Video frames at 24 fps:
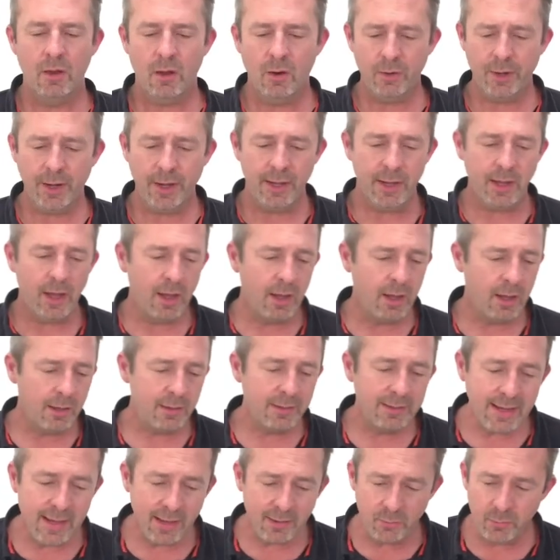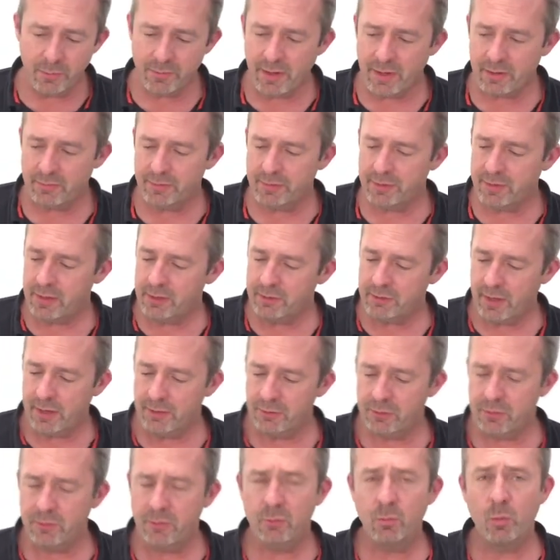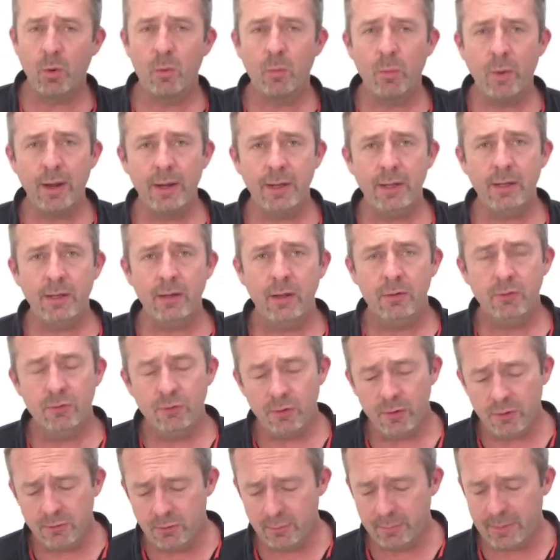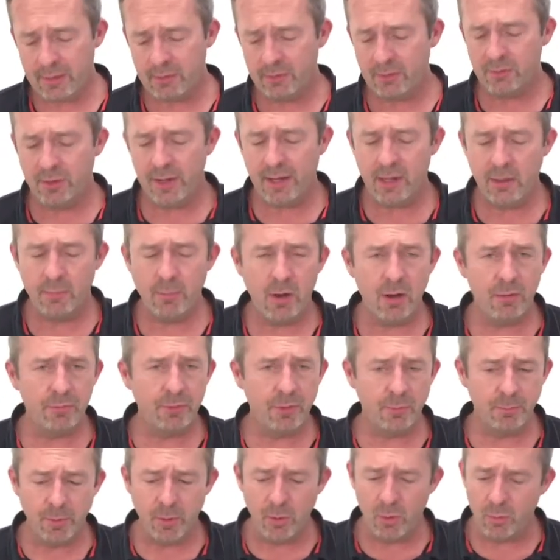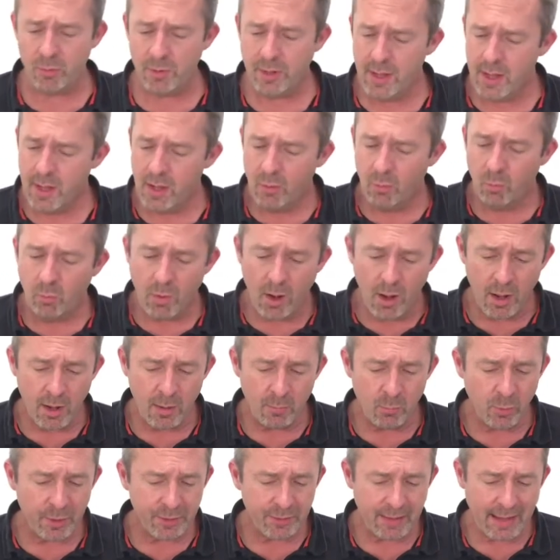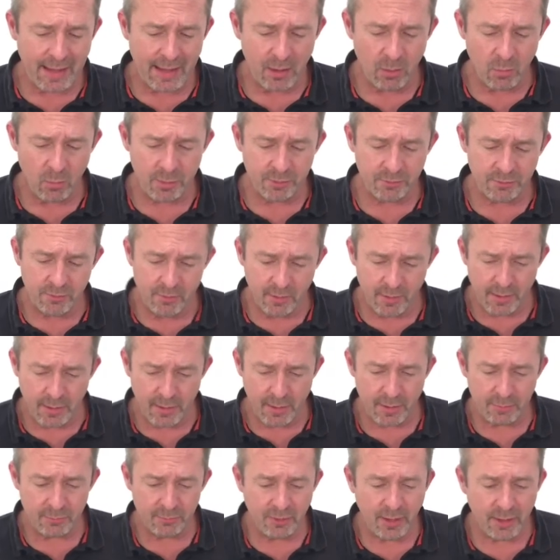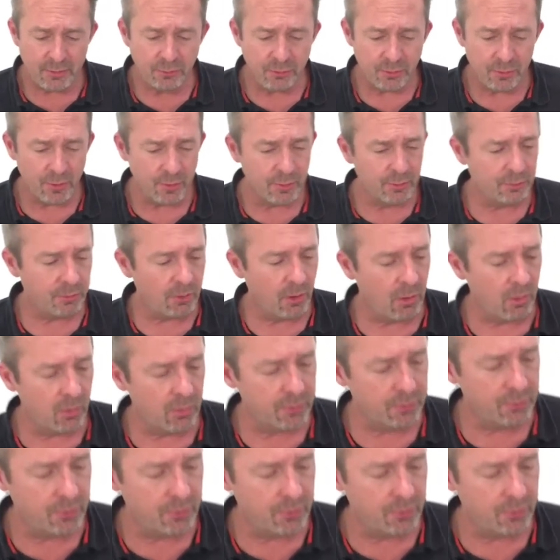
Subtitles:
Okay, now that we've got everything tensioned, we're ready, just about to take them off the boat. With our tensioners all